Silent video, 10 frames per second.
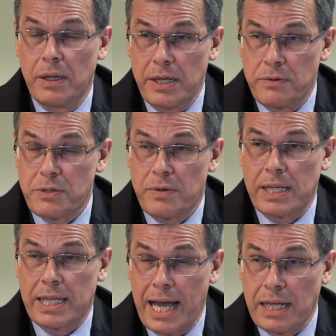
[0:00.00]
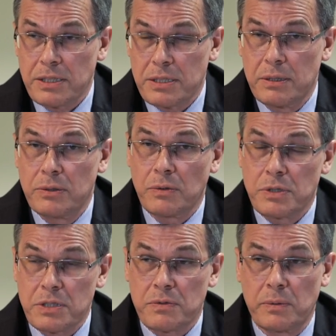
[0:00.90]
interest rate cuts, not
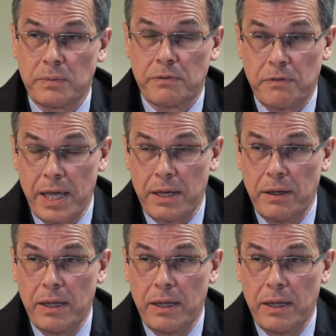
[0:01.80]
just from the Fed,